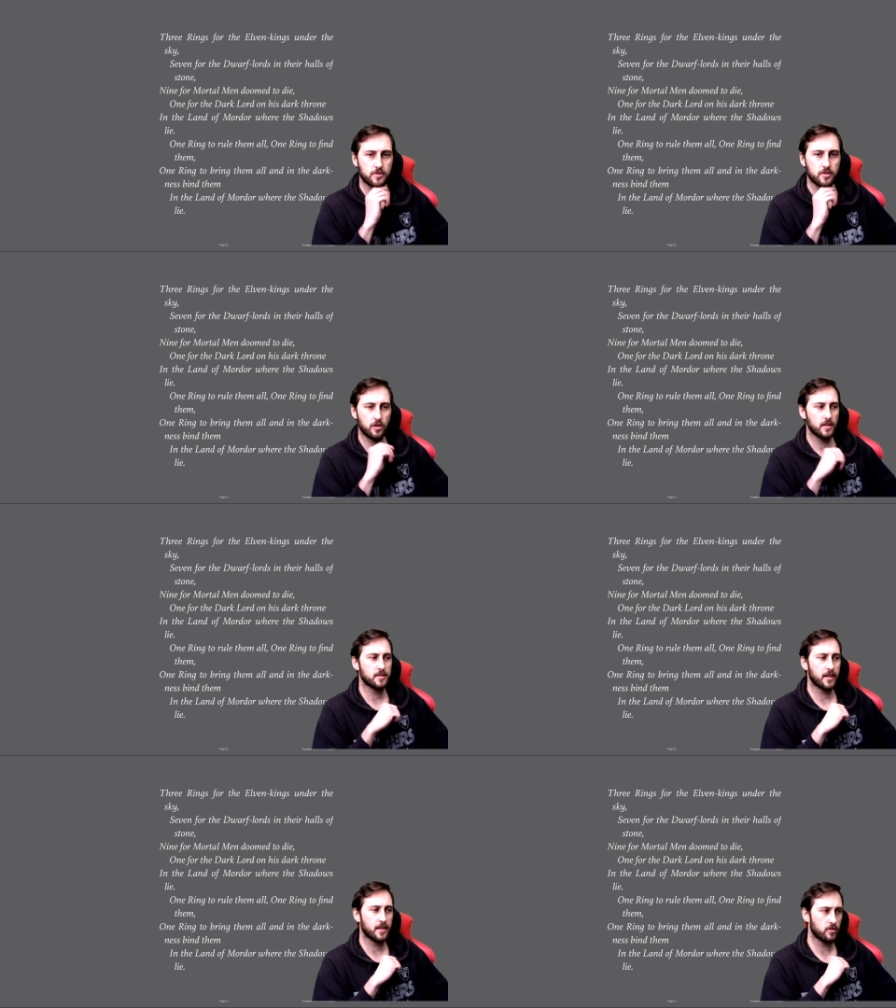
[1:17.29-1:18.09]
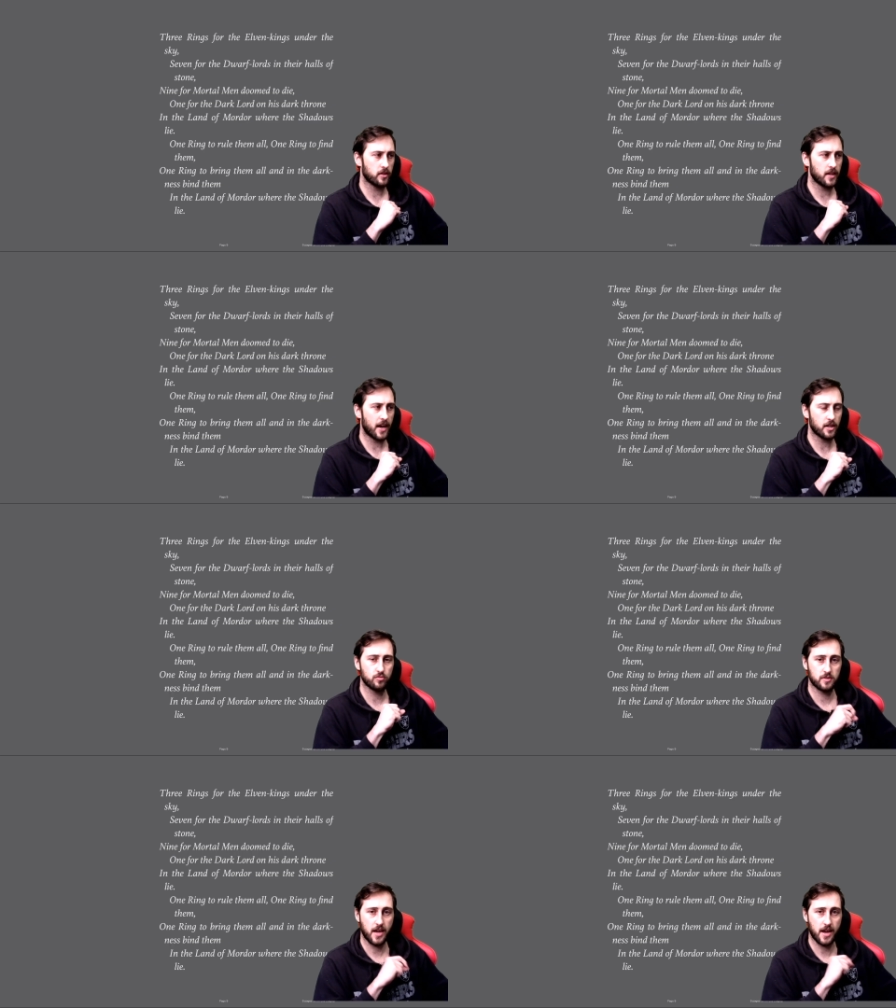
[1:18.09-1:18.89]
So let's take a look at the actual
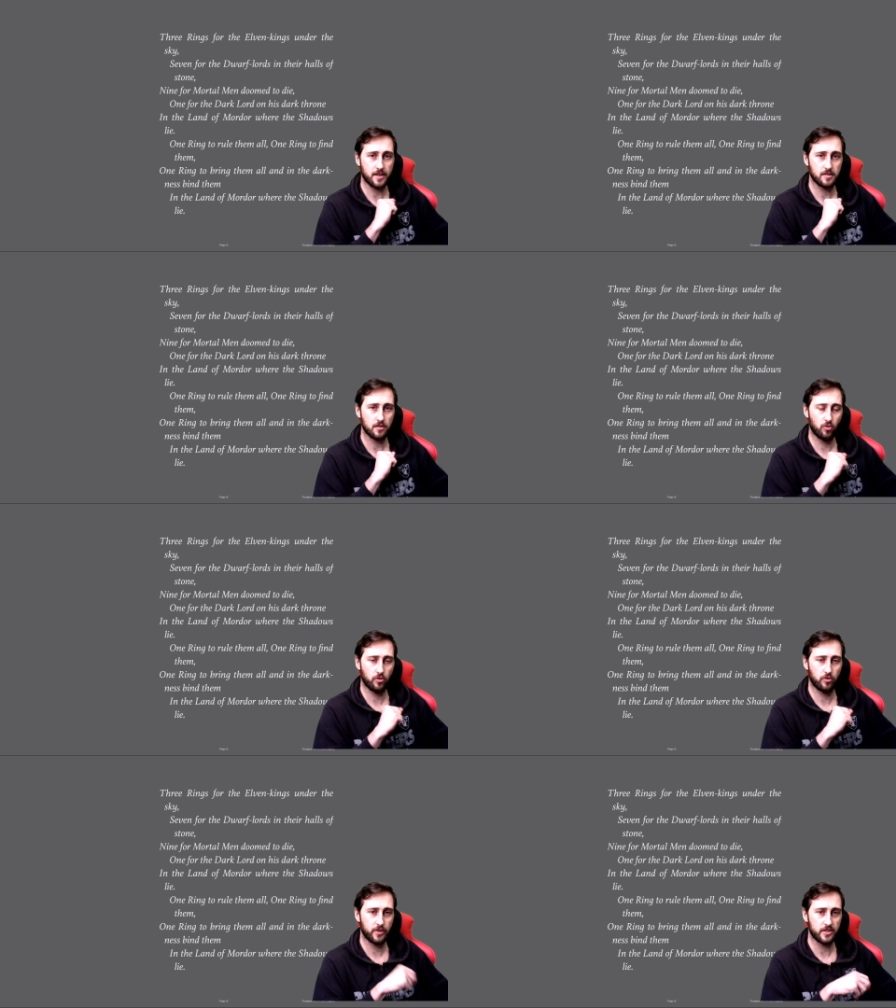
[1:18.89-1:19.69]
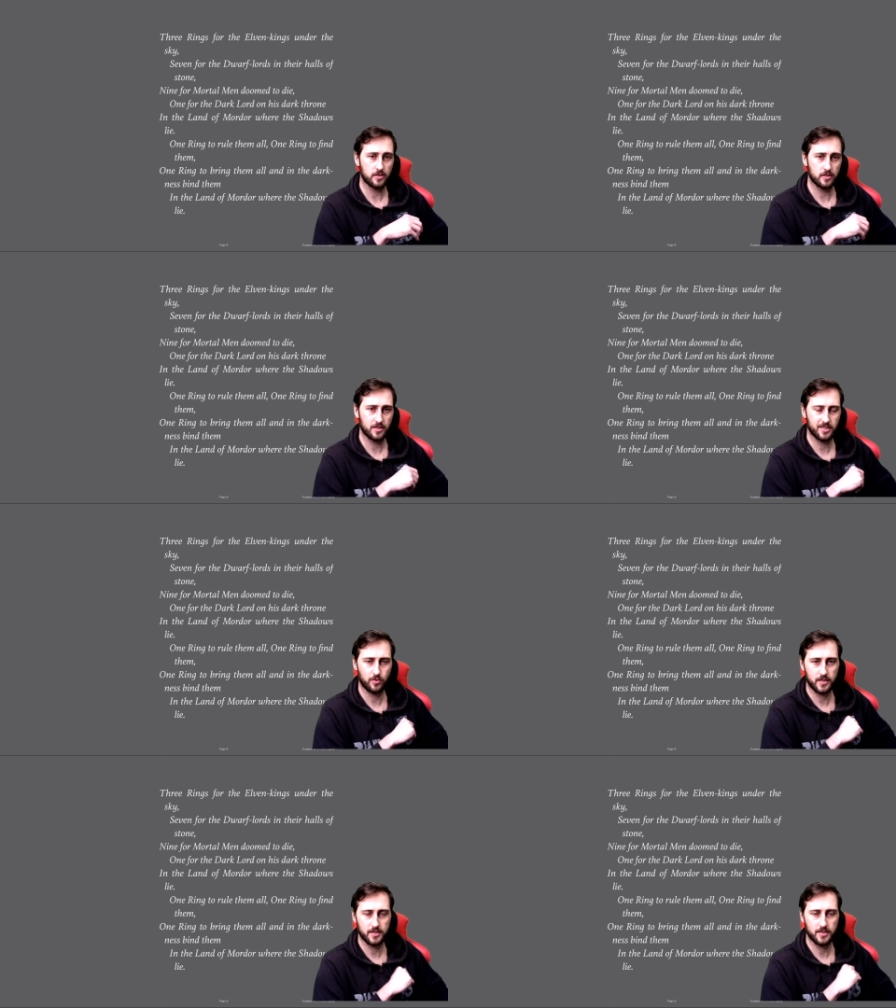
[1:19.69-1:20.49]
text, the Lord of the Rings, and let's see
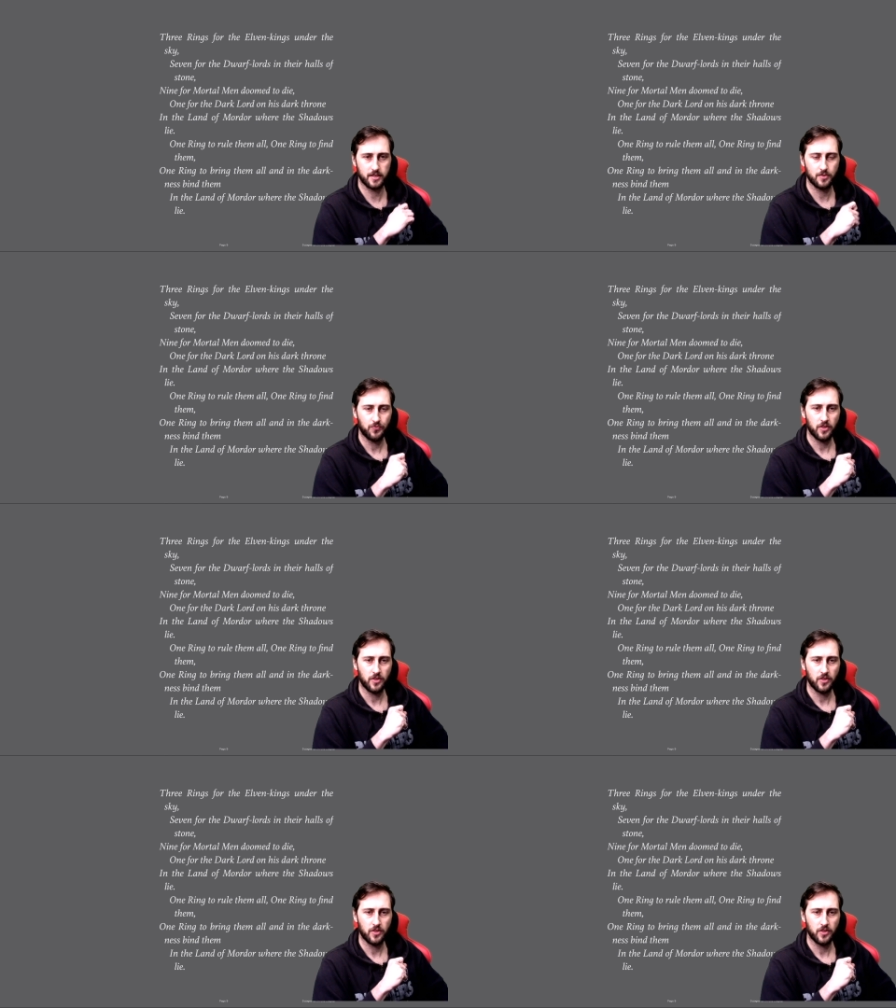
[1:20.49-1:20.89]
what it says.